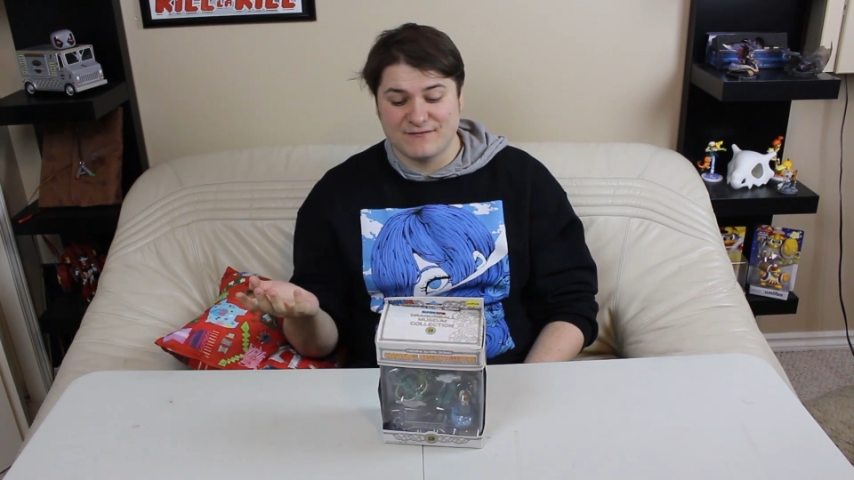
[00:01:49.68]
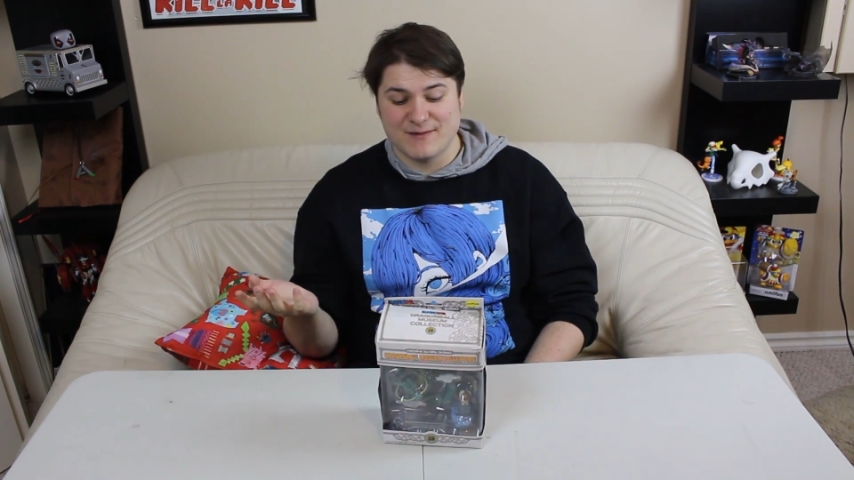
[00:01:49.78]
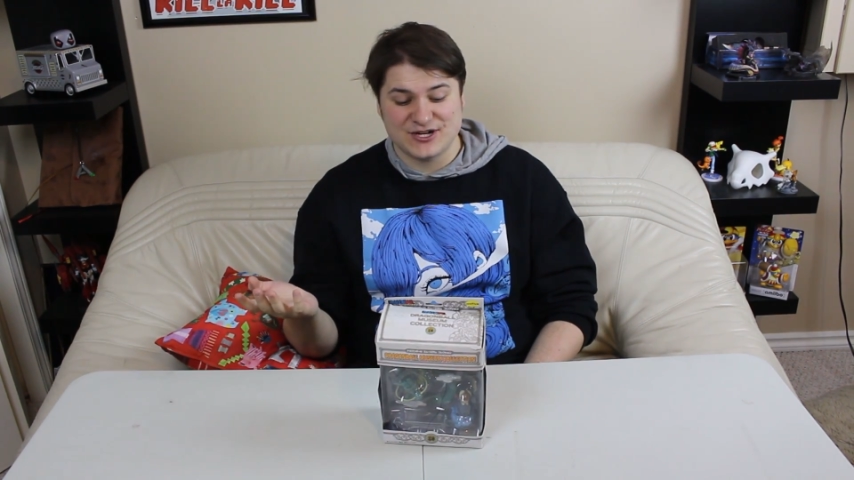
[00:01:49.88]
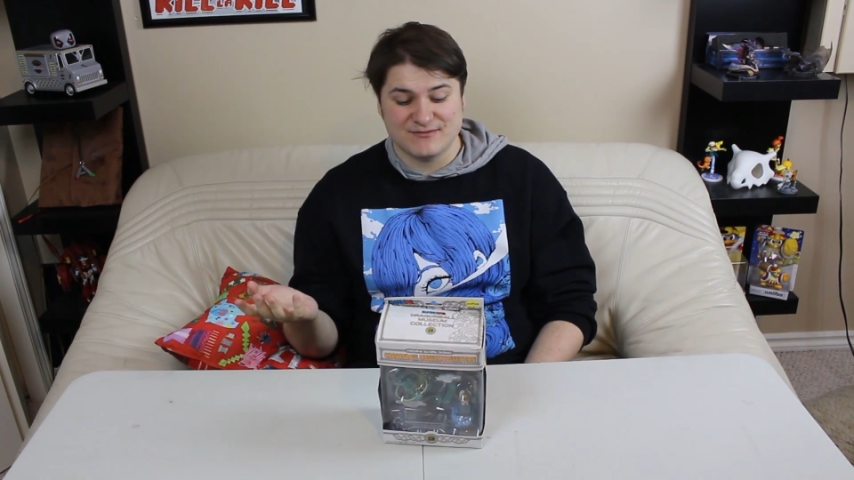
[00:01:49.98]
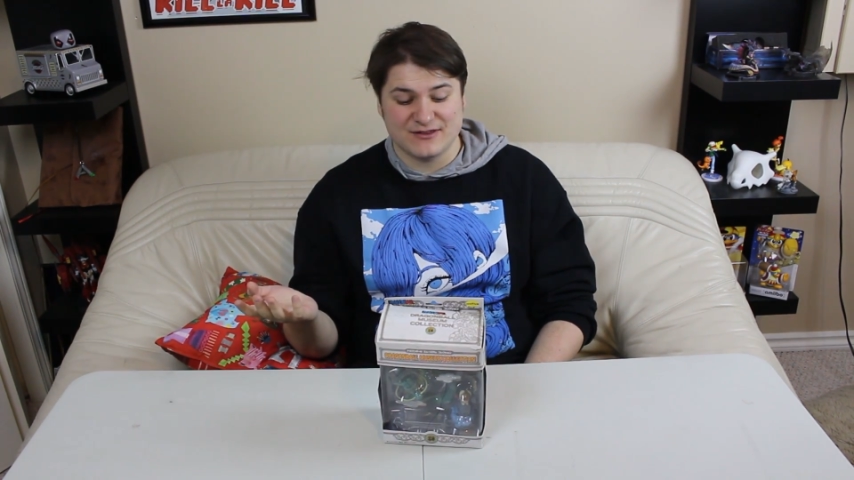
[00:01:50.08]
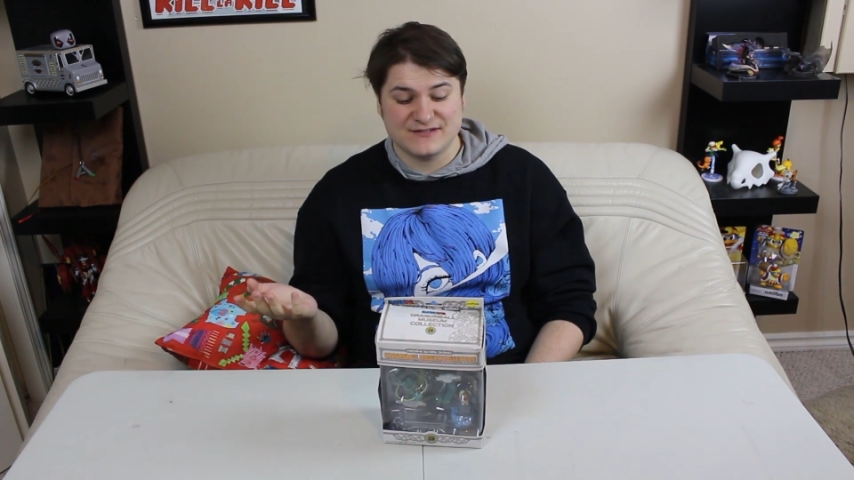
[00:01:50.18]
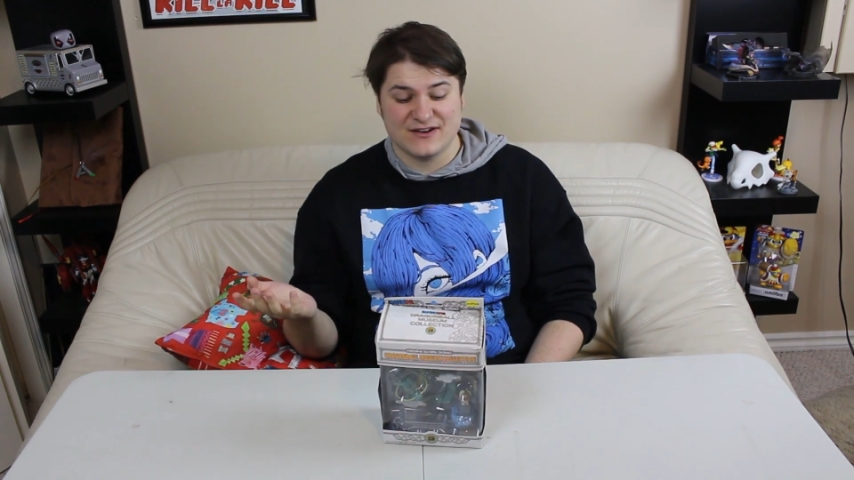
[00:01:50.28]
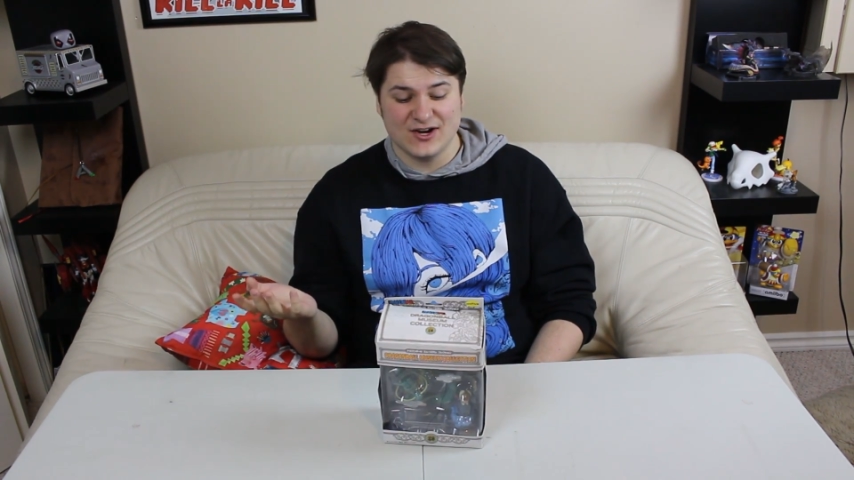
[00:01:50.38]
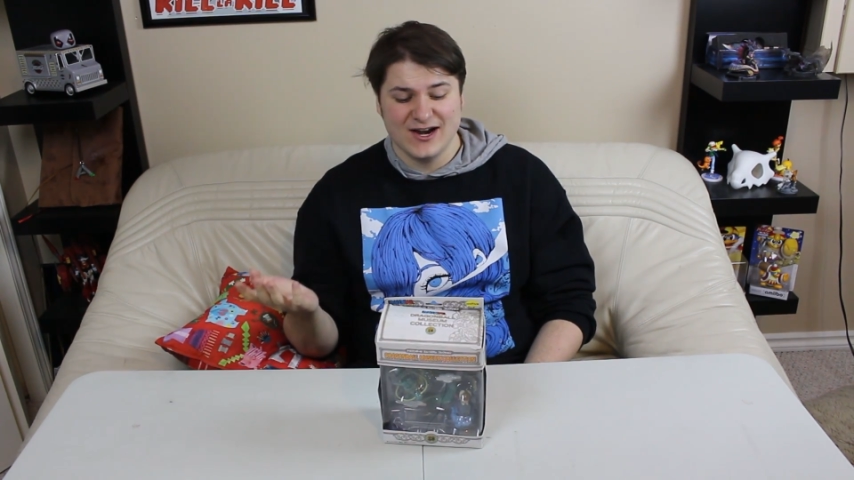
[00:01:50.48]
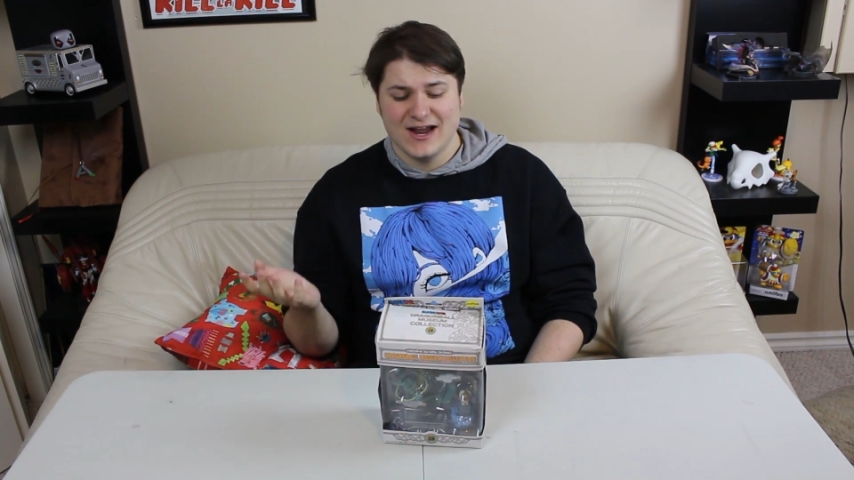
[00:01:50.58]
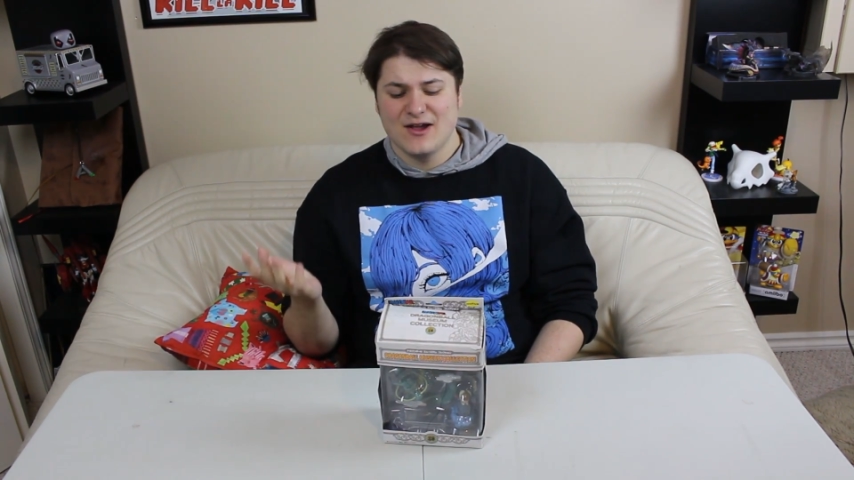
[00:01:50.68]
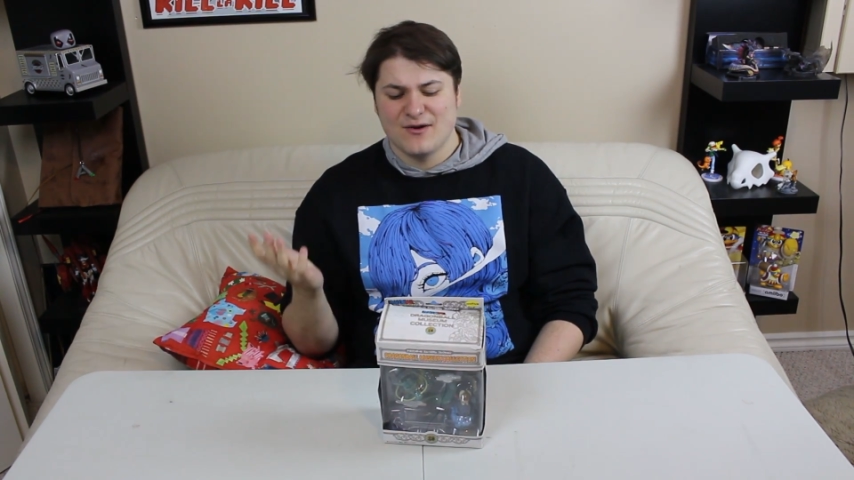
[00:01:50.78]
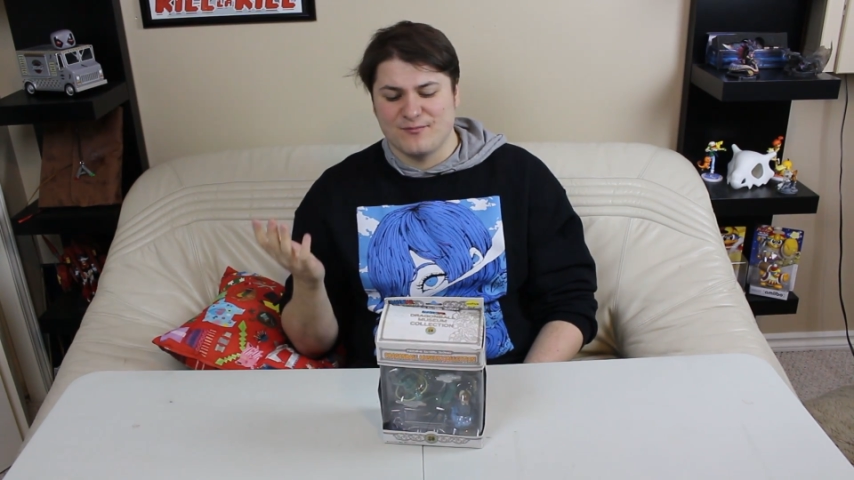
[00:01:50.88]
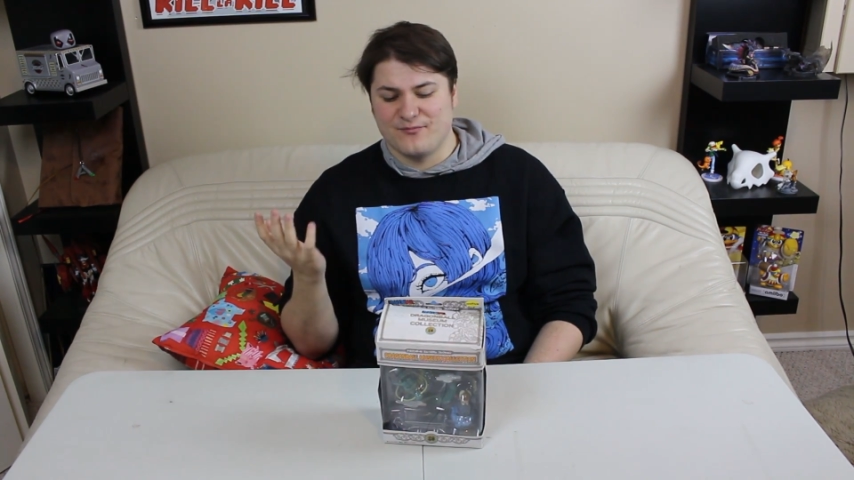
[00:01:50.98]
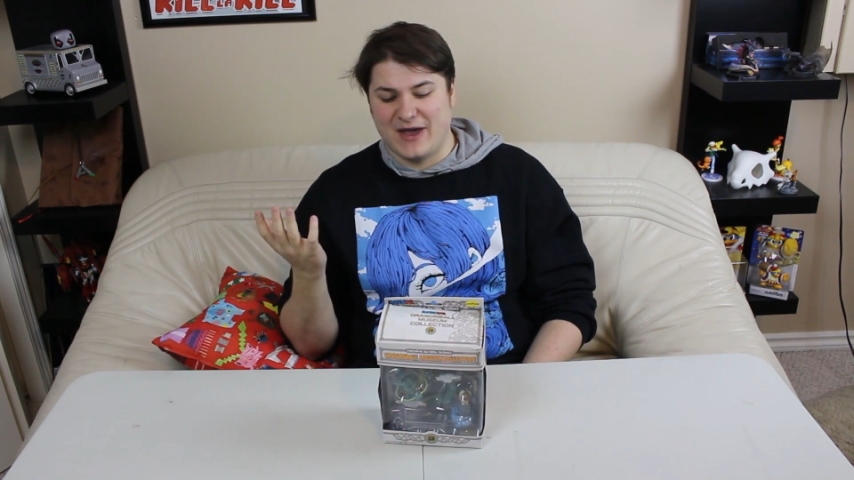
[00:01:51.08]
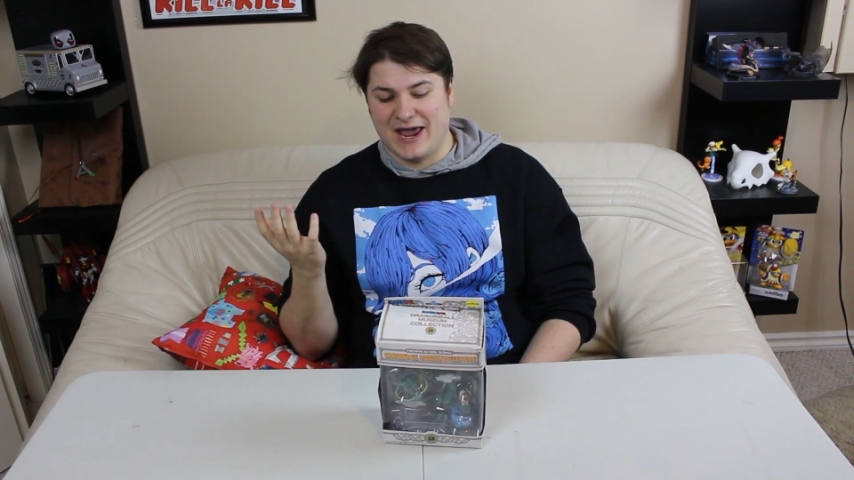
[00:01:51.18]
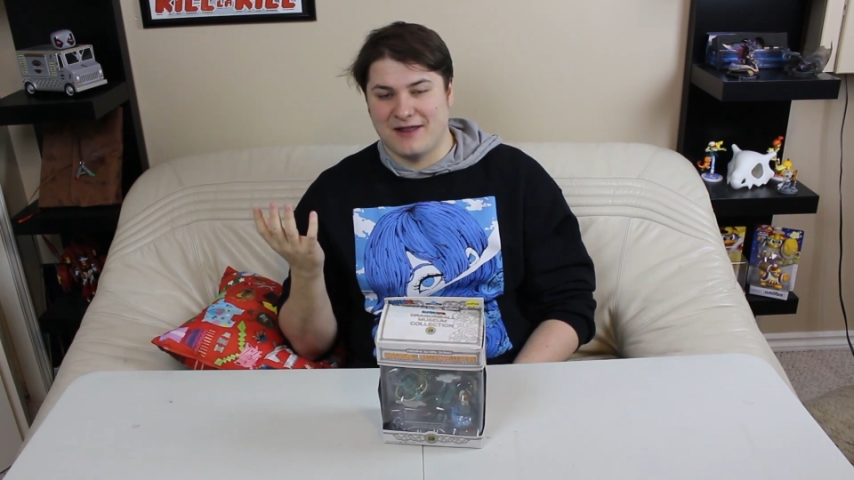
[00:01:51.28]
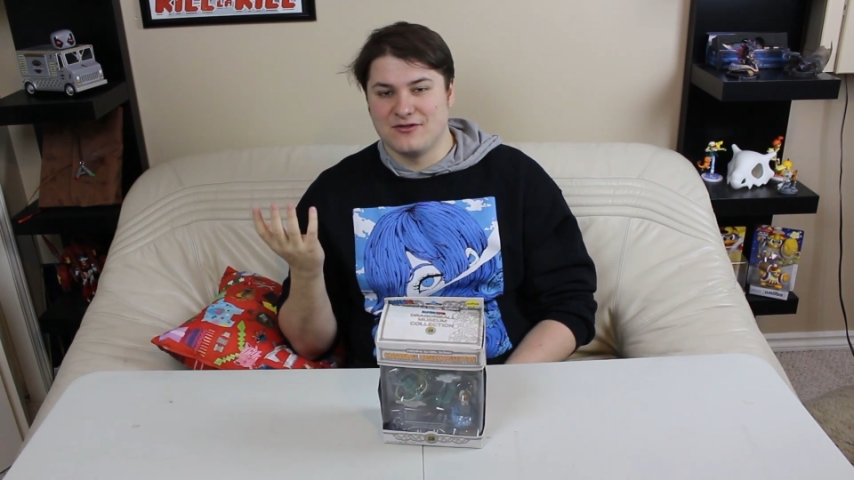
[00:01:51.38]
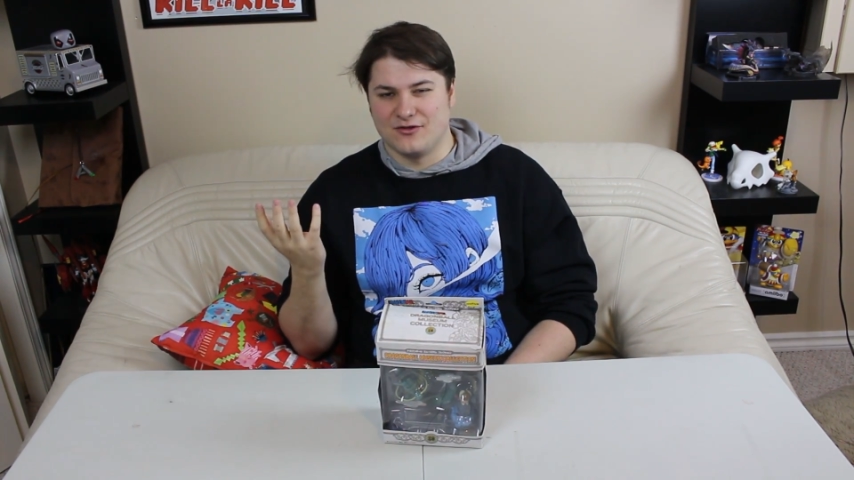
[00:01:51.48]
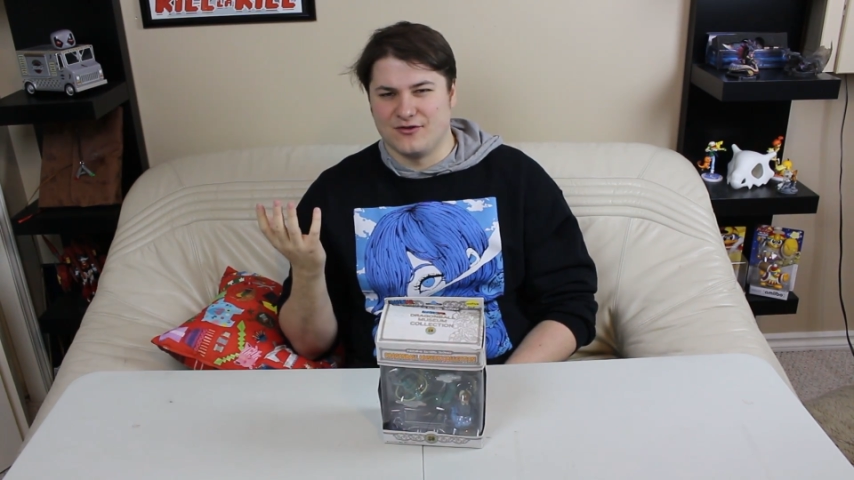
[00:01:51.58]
information about this figure, and